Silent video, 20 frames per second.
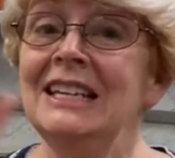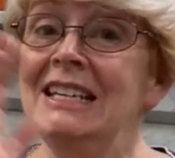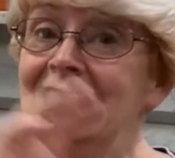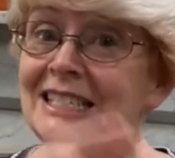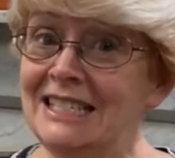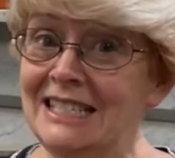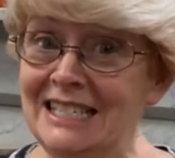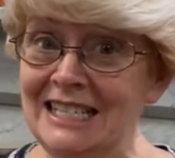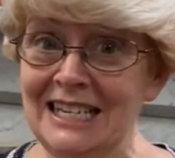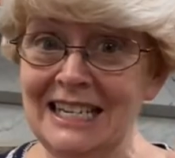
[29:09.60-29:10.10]

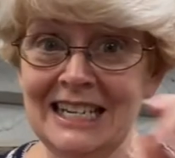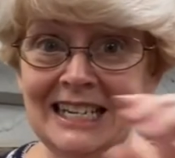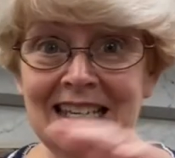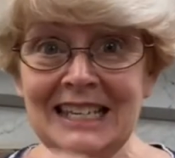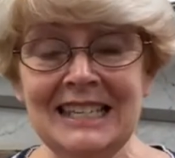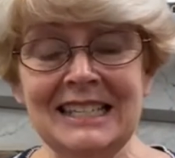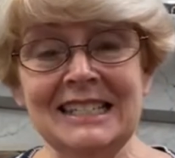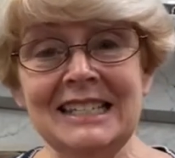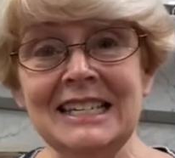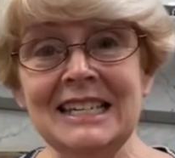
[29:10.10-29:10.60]

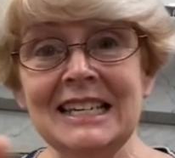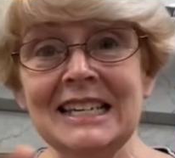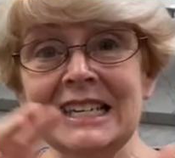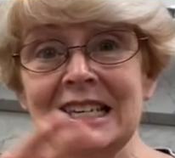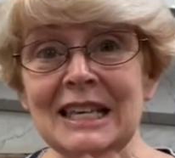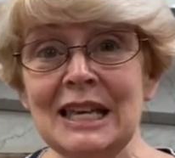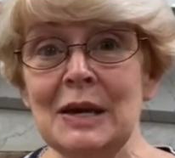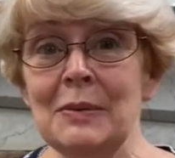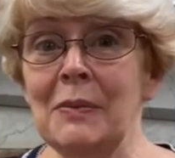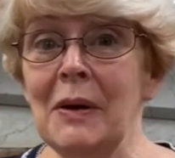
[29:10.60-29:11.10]
Sticky,
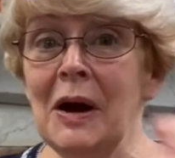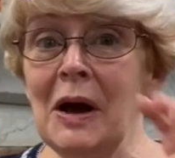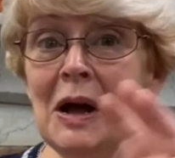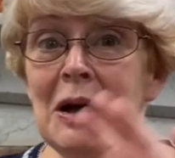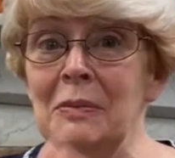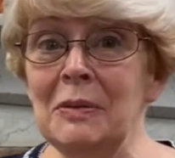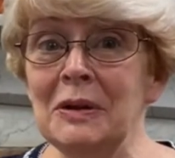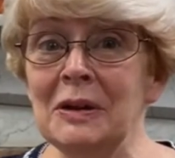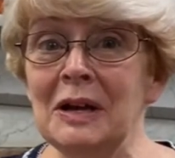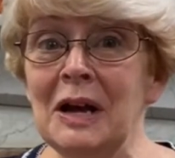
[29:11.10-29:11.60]
sticky
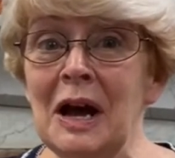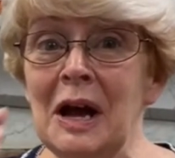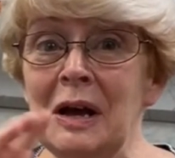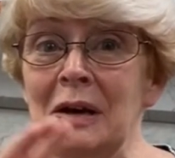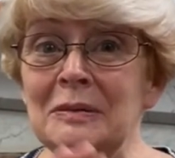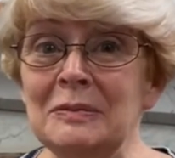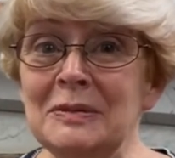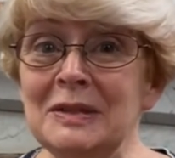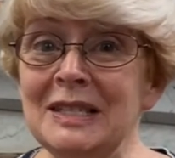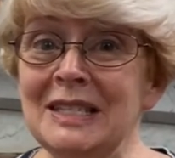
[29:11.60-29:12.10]
bubble
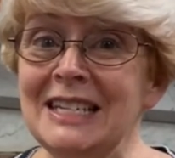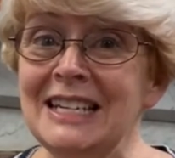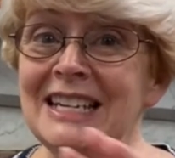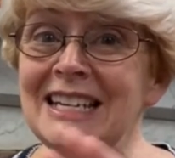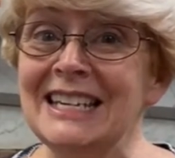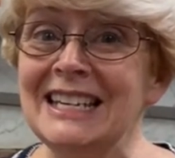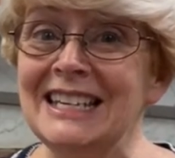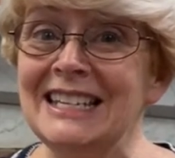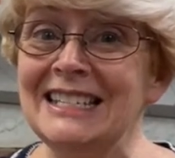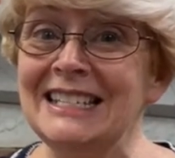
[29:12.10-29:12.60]
gum,
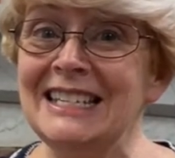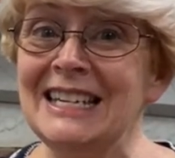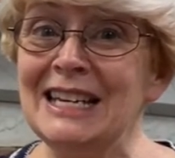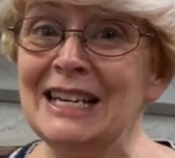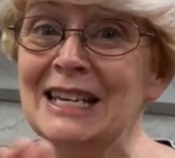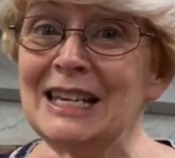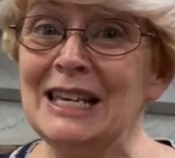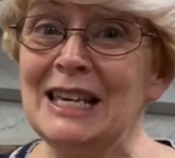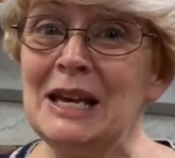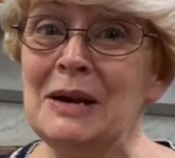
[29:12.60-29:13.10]
sticky,
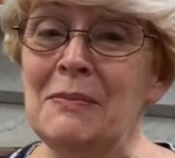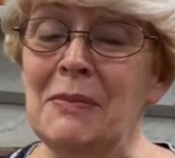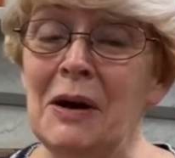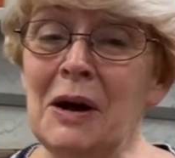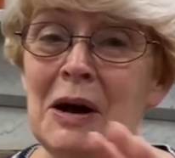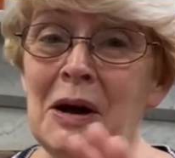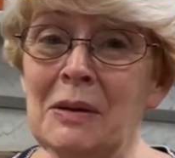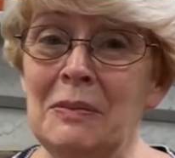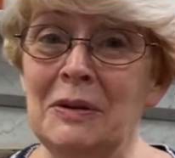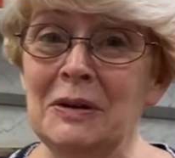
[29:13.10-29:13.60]
sticky
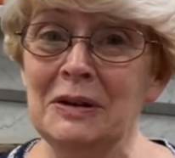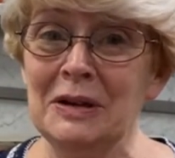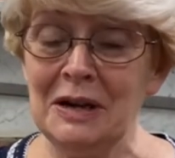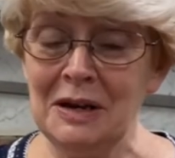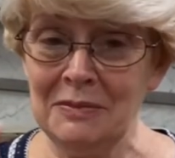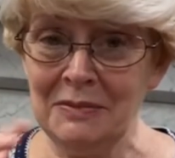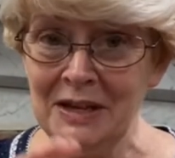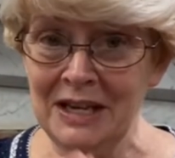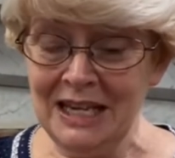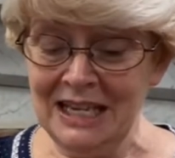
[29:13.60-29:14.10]
bubble
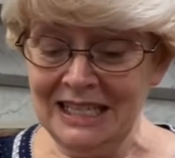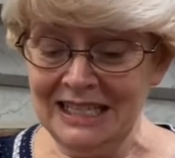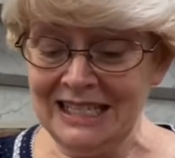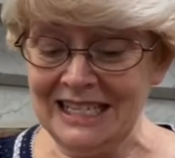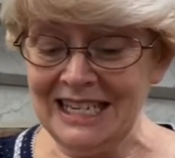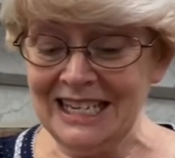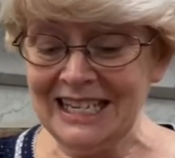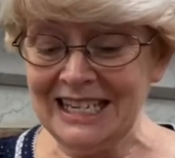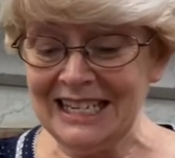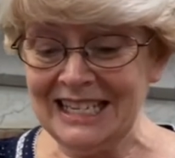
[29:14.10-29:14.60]
gum,
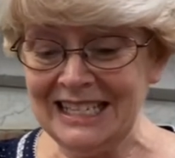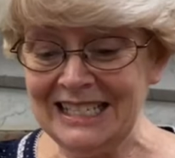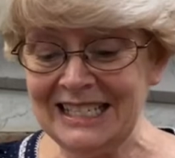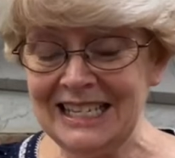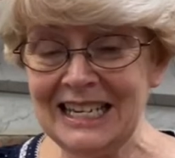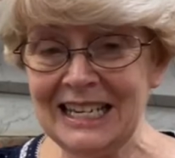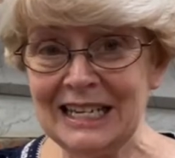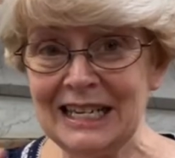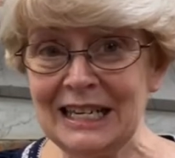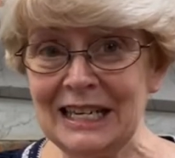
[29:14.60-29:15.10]
sticky,
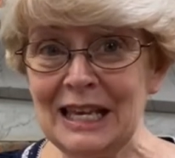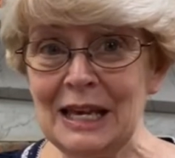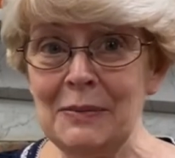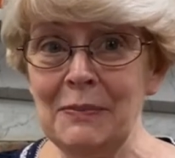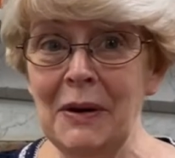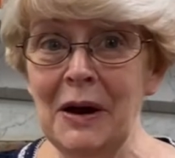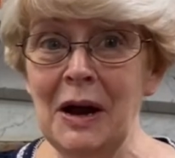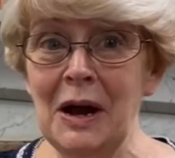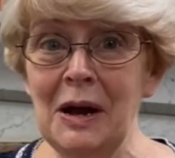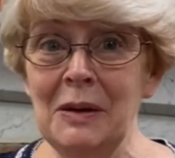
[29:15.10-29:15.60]
sticky
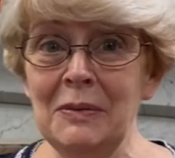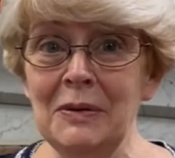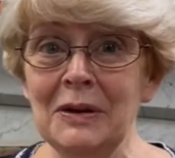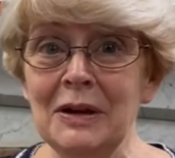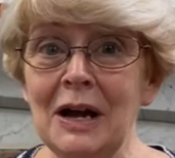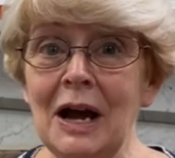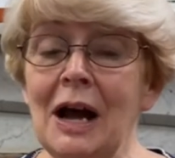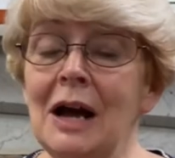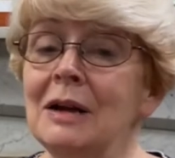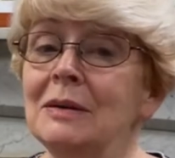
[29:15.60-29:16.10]
bubble
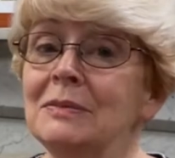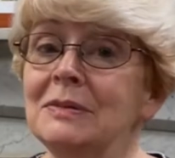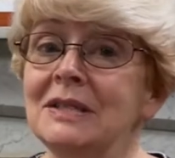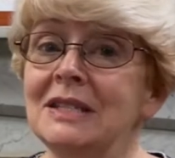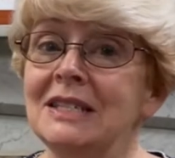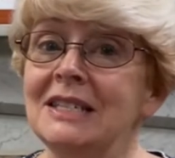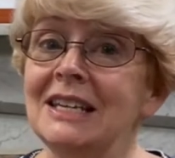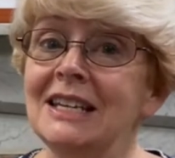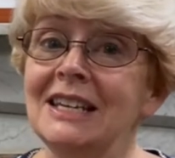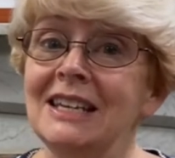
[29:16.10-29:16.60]
gum,
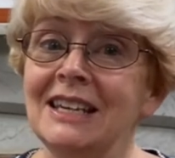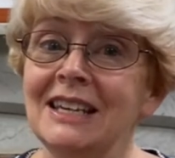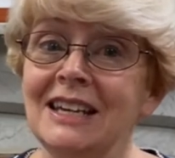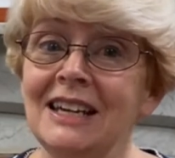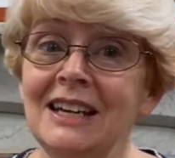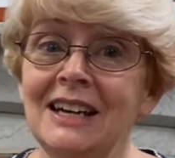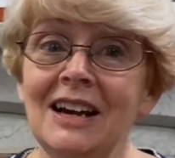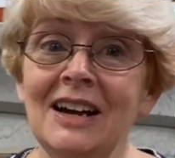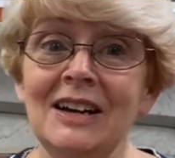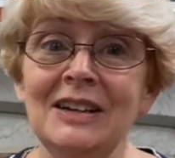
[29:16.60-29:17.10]
stick
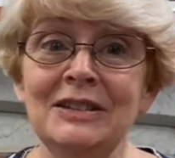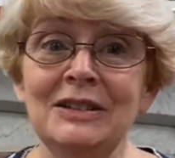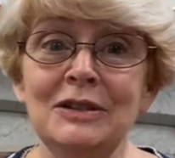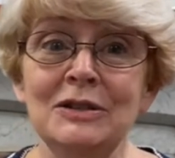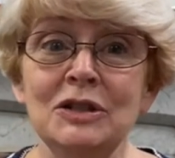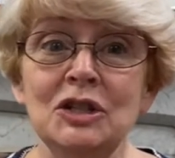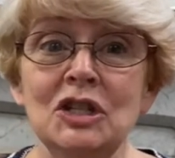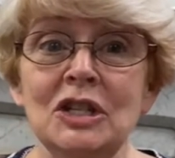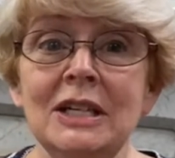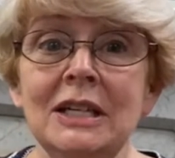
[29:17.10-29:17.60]
it on your
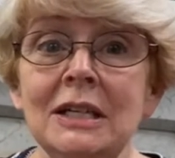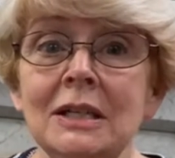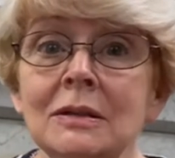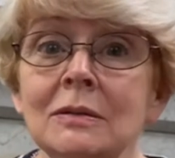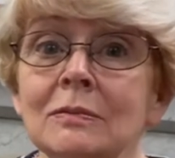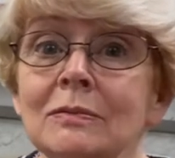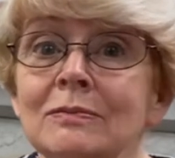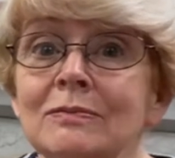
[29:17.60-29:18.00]
chin.